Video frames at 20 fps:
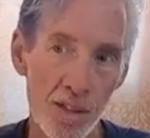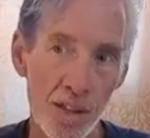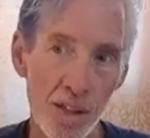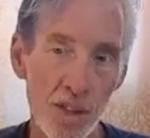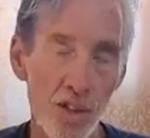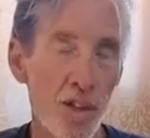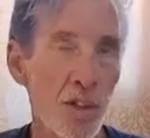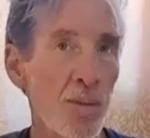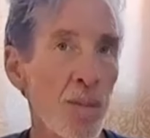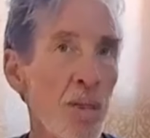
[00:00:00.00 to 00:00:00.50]

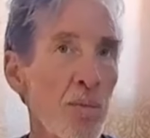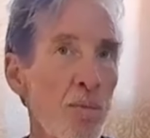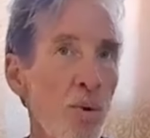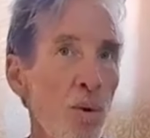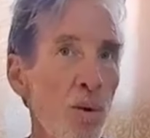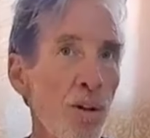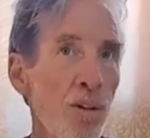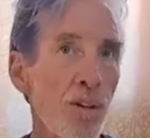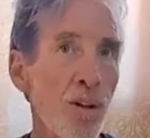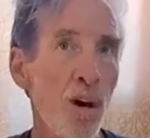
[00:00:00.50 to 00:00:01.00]
just
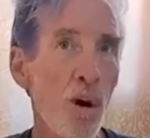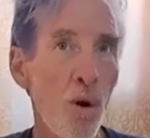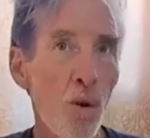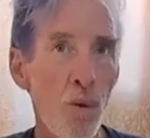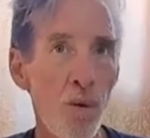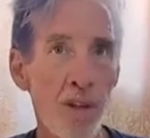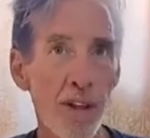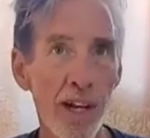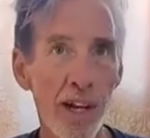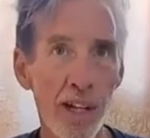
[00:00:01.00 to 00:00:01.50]
extremely important,
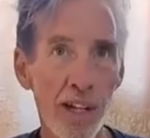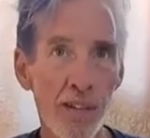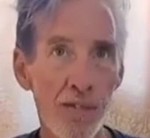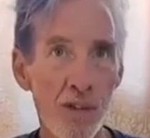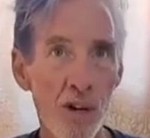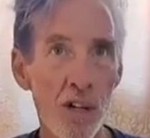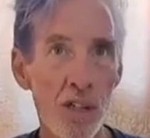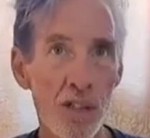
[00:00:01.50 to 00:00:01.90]
the whole thing.